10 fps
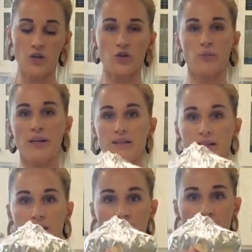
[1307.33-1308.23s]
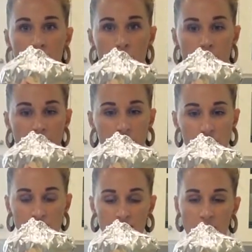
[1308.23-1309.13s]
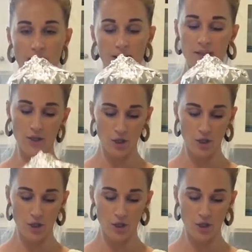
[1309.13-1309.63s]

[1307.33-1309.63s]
So basically you have a package like that.